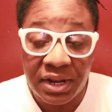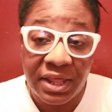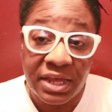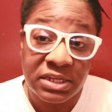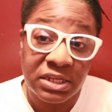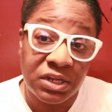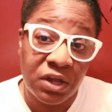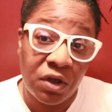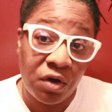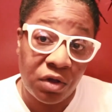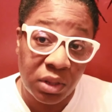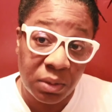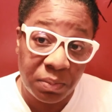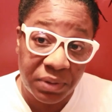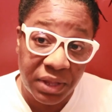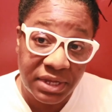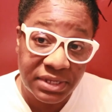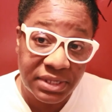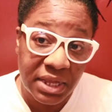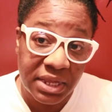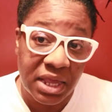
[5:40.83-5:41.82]
That's the only
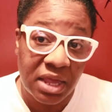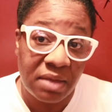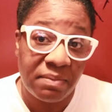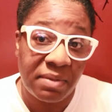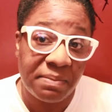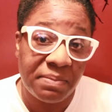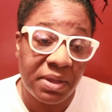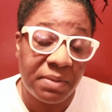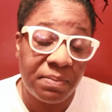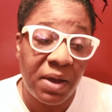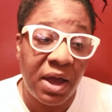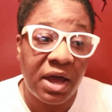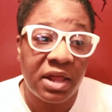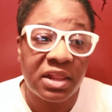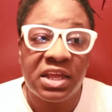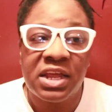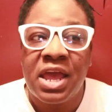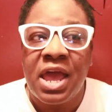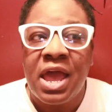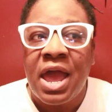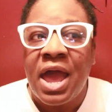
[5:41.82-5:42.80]
place I get my bee
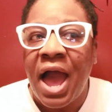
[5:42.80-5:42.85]
pollen.